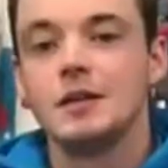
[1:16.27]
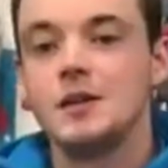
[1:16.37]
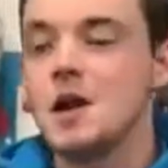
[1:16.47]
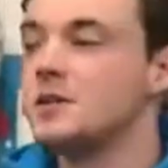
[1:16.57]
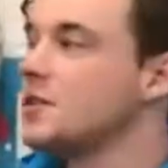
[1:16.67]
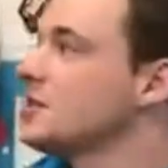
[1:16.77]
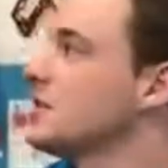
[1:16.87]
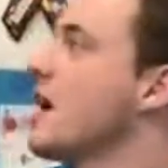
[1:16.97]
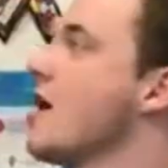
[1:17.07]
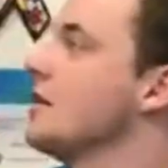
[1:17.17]
Now, another
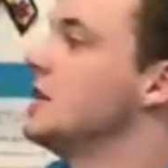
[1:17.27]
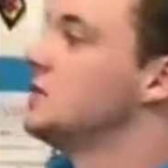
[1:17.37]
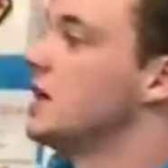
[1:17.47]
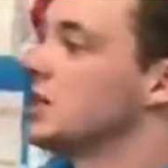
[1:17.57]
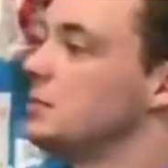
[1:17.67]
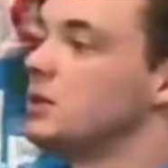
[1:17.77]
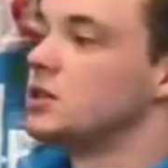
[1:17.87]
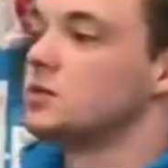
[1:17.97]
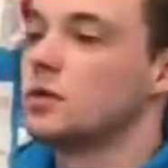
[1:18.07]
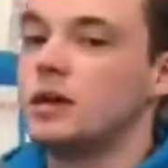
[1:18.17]
scenario these fans could be
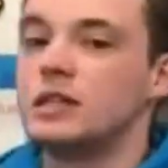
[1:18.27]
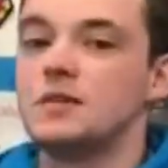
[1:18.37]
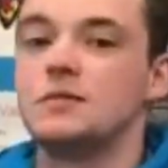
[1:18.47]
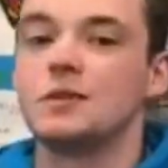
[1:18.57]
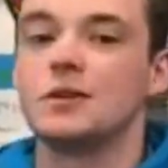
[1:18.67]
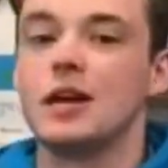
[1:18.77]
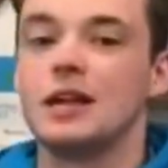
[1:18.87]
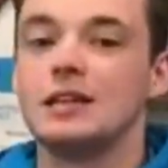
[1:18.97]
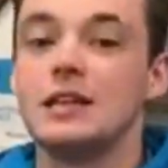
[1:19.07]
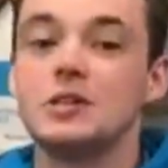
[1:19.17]
used for is if you're
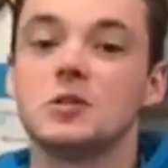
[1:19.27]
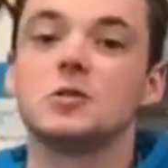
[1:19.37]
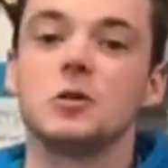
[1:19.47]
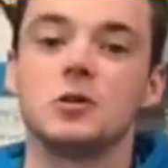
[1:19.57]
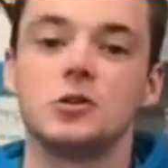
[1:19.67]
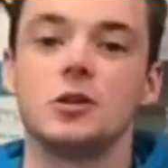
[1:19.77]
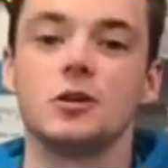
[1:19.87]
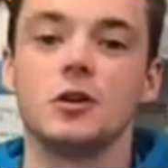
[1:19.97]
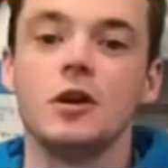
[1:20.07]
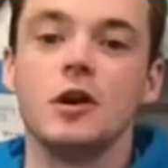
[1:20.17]
a teacher or a
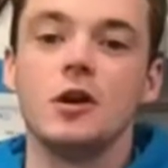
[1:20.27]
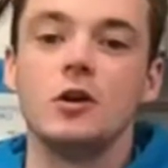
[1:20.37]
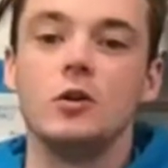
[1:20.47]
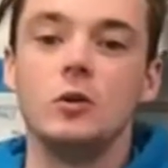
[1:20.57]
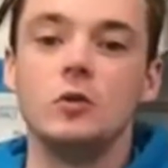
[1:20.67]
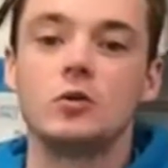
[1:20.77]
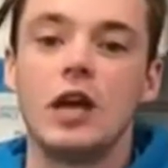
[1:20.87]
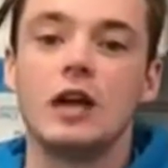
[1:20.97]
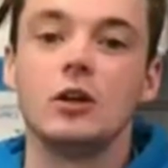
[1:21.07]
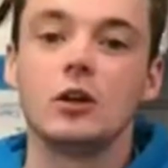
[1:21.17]
tutor who's
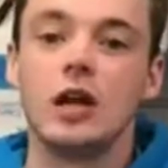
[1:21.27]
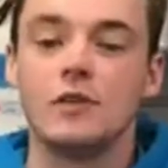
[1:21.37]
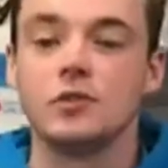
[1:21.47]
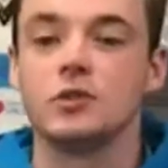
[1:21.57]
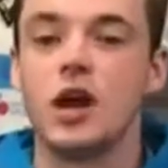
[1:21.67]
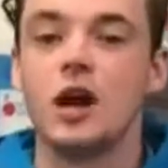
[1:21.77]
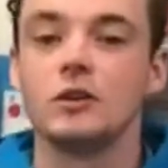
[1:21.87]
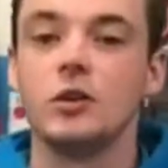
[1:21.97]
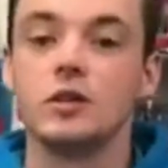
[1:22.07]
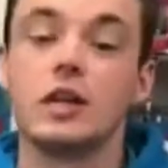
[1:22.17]
looking after a
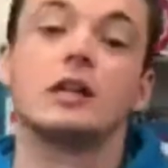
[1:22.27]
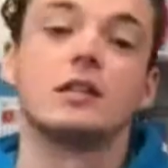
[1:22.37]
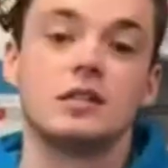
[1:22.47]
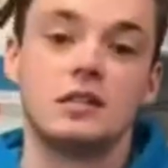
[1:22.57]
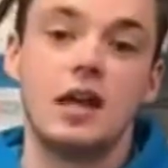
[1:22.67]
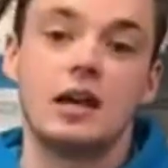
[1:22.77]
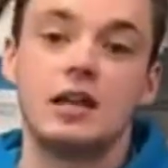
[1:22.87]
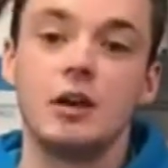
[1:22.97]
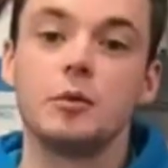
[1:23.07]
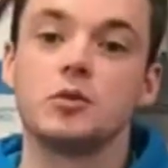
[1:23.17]
child who has English as a
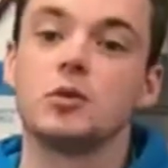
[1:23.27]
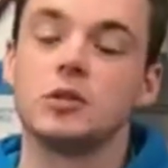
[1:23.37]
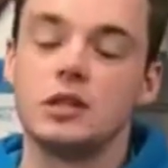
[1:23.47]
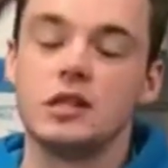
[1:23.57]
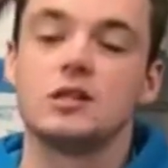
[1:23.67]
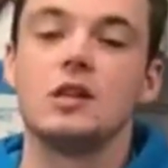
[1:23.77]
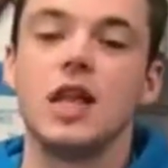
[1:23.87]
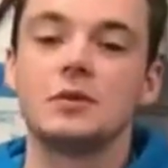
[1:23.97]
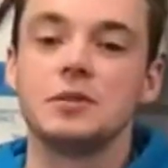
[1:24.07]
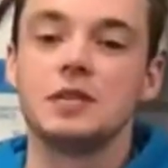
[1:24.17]
second language or as an additional
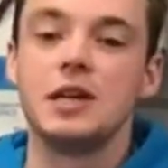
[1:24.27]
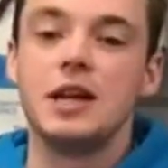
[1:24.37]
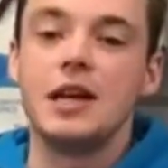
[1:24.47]
language.